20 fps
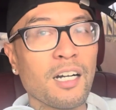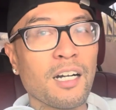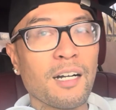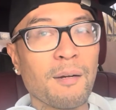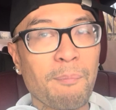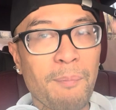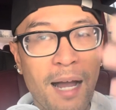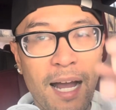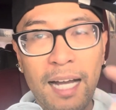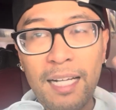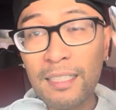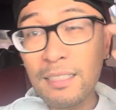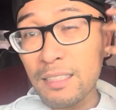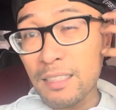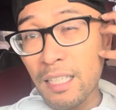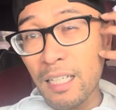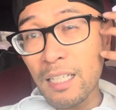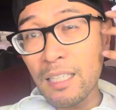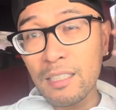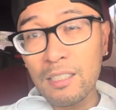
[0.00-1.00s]

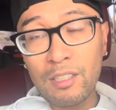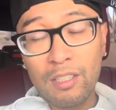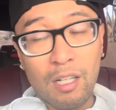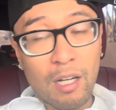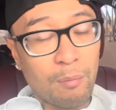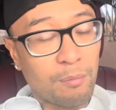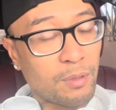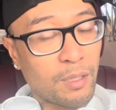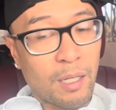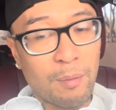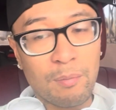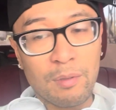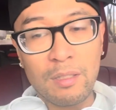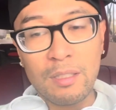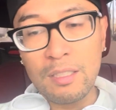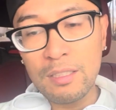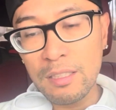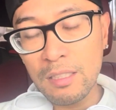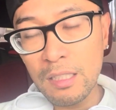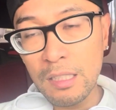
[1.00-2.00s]
Mindset. You know, I've been
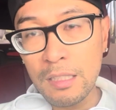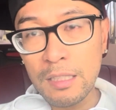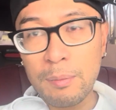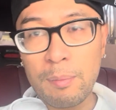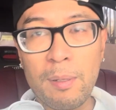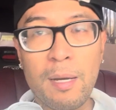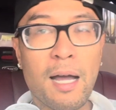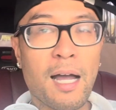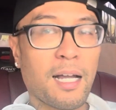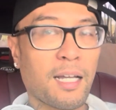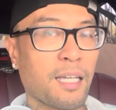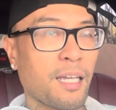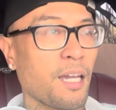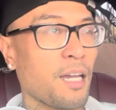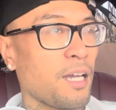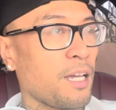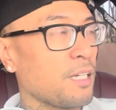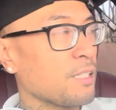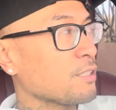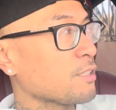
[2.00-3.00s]
listening to
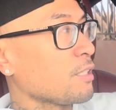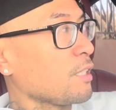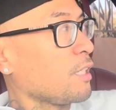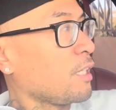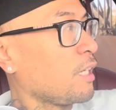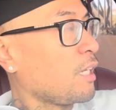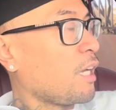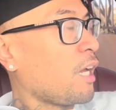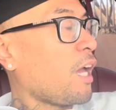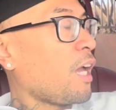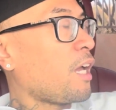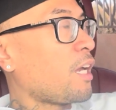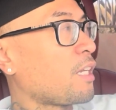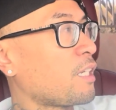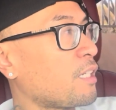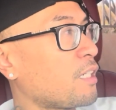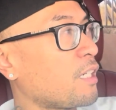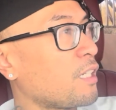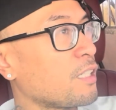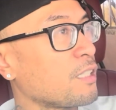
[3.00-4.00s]
podcasts and
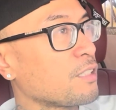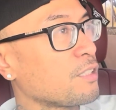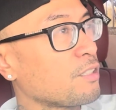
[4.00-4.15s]
you